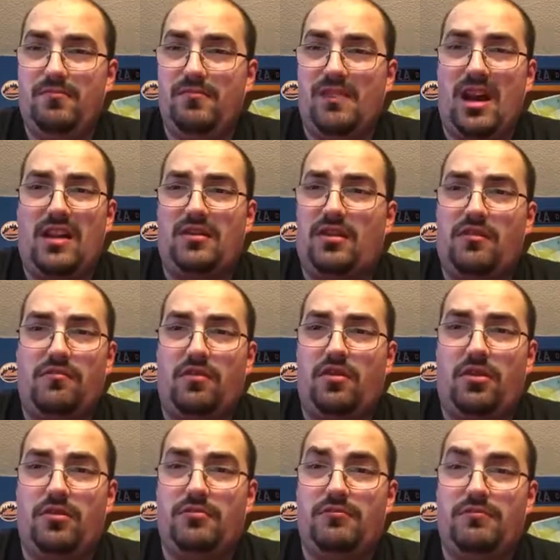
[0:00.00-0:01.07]
Not our
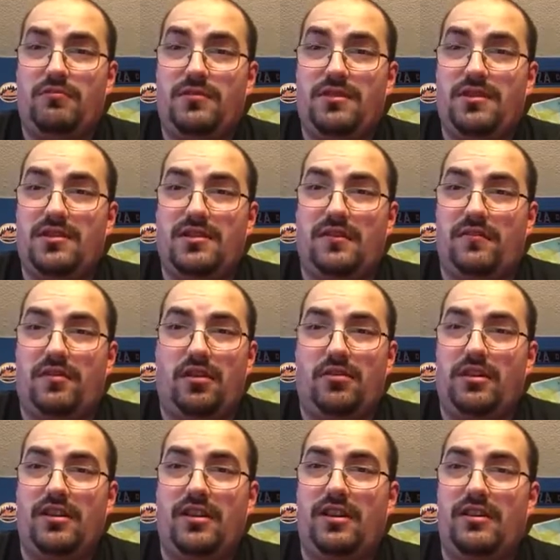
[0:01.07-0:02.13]
fault. It's the
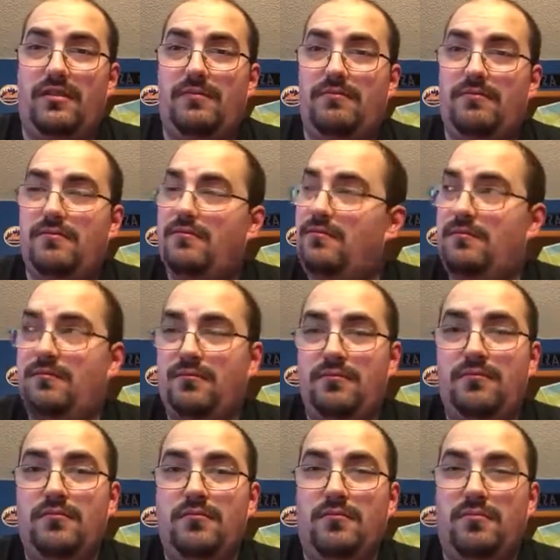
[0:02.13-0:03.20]
fault of the
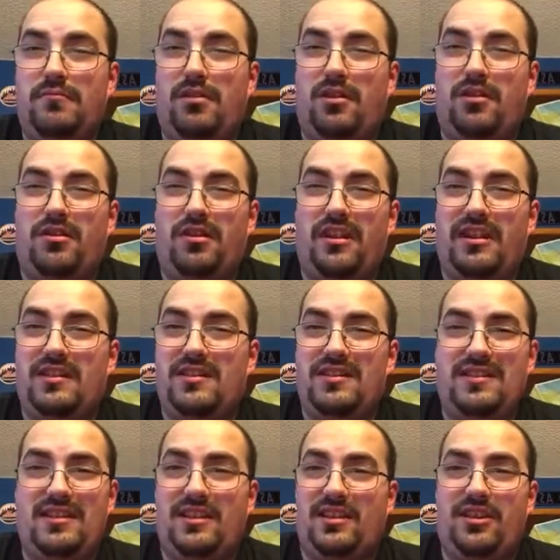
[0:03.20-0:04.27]
Barclays
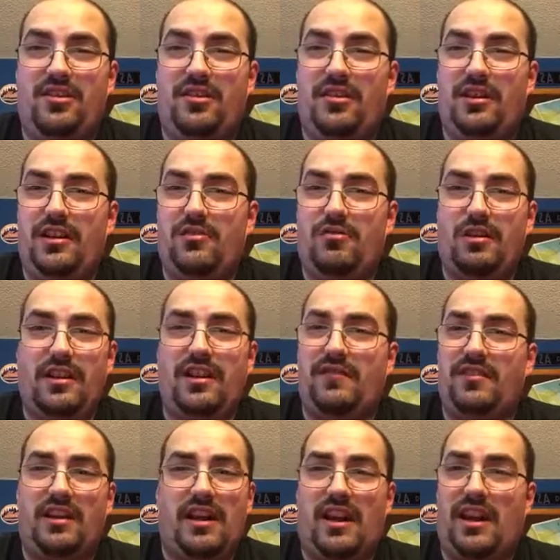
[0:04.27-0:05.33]
security or
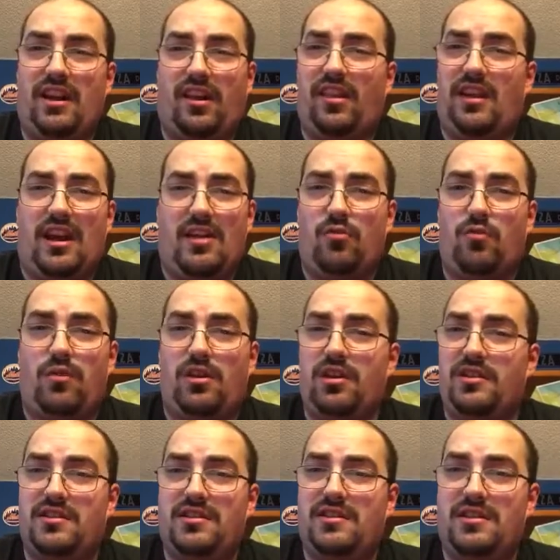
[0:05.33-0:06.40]
whatever the heck that
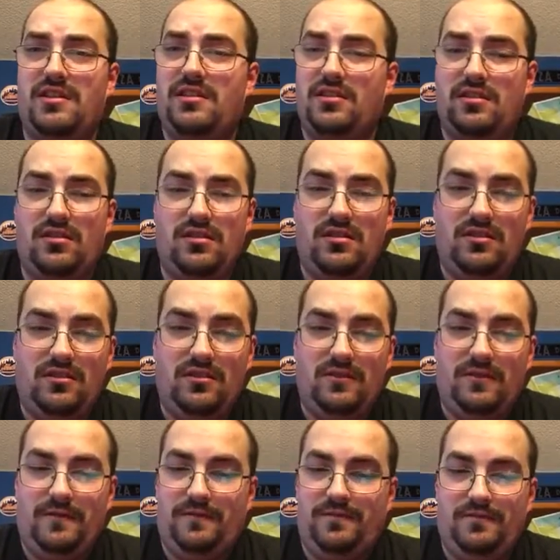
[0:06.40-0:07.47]
was.
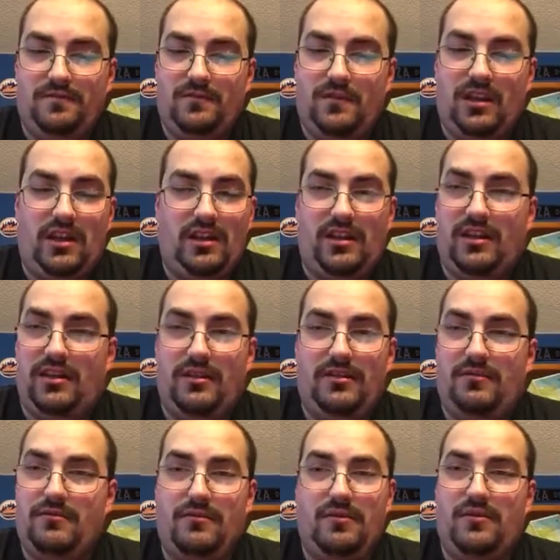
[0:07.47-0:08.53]
Hey,
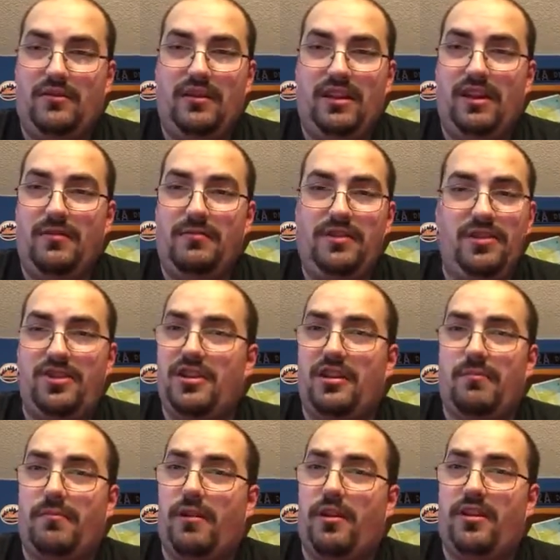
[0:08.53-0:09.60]
clean up your
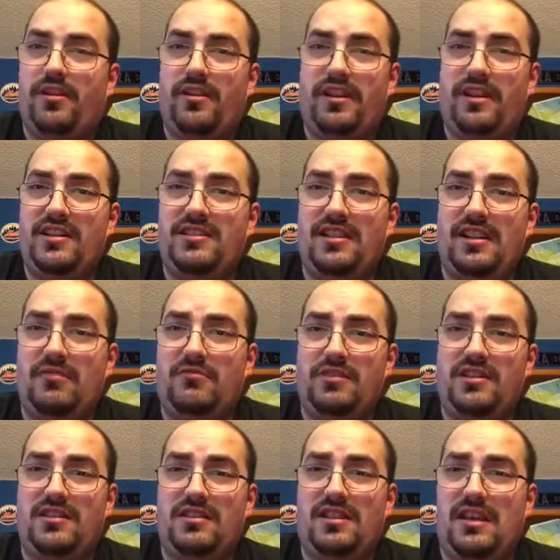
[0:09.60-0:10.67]
shit, Barclays. That
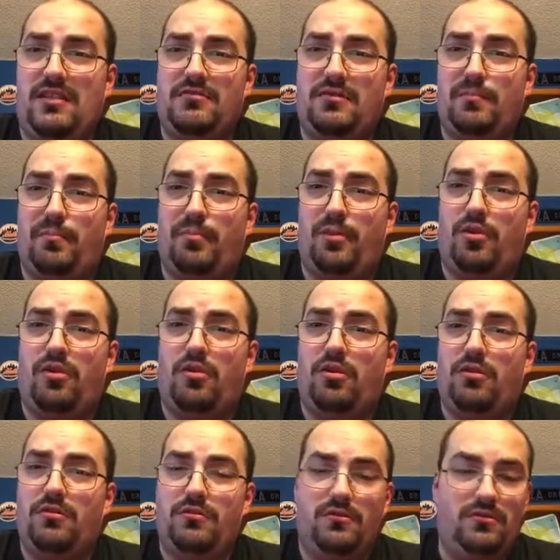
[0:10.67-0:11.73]
was bull.